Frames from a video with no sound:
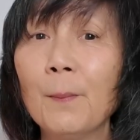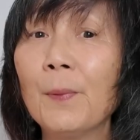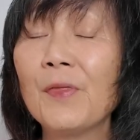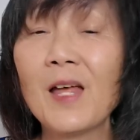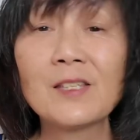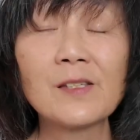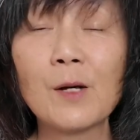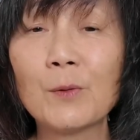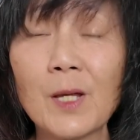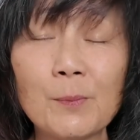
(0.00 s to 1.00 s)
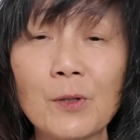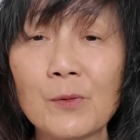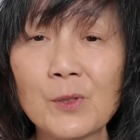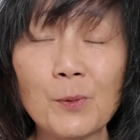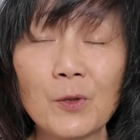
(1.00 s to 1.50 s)
But that's not what I
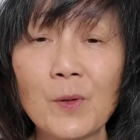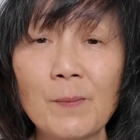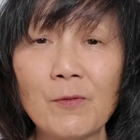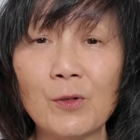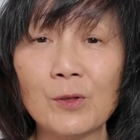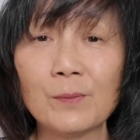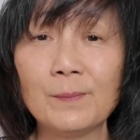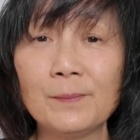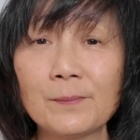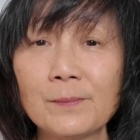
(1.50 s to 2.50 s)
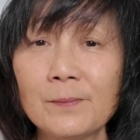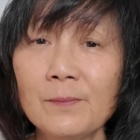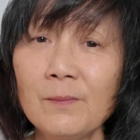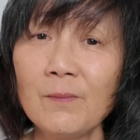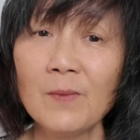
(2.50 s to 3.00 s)
was programmed for.
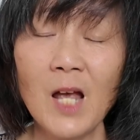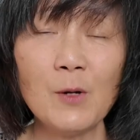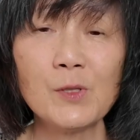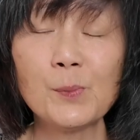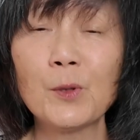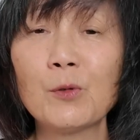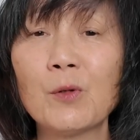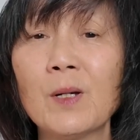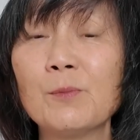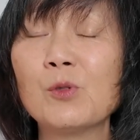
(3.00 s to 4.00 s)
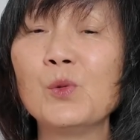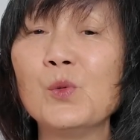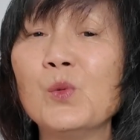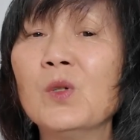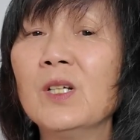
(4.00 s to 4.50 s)
I was programmed
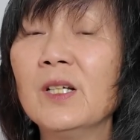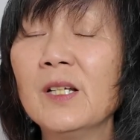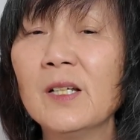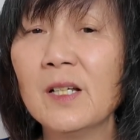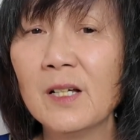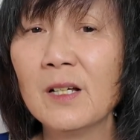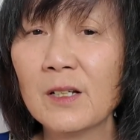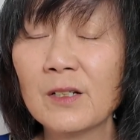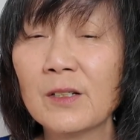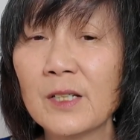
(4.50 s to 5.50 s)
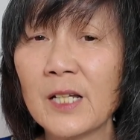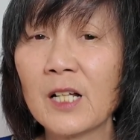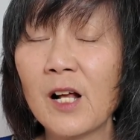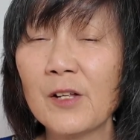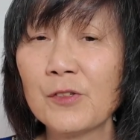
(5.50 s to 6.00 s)
to get a
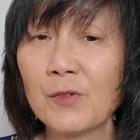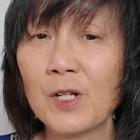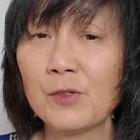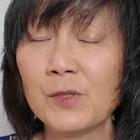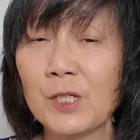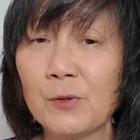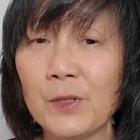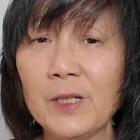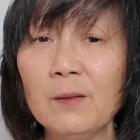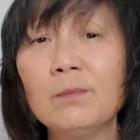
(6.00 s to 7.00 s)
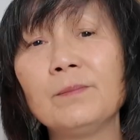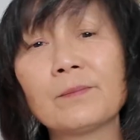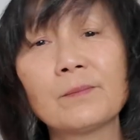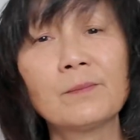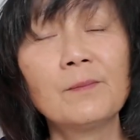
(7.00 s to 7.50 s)
college graduate degree,
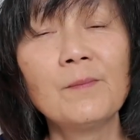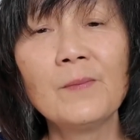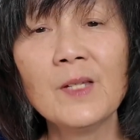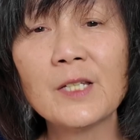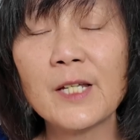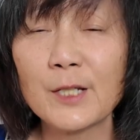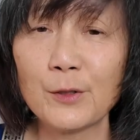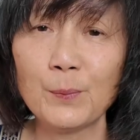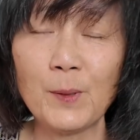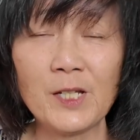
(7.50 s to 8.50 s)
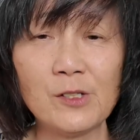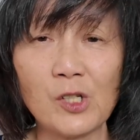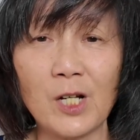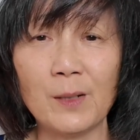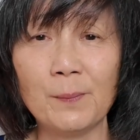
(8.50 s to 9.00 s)
get a good paying
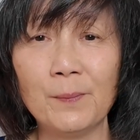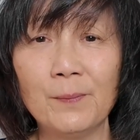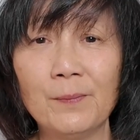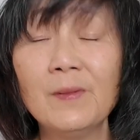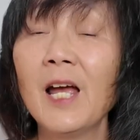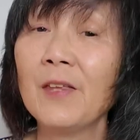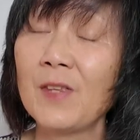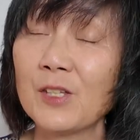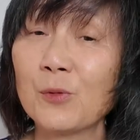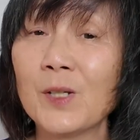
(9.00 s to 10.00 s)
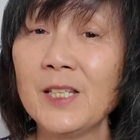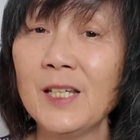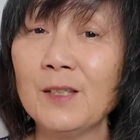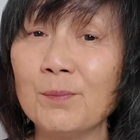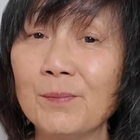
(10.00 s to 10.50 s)
job. And that's what I
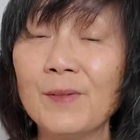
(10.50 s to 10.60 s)
did.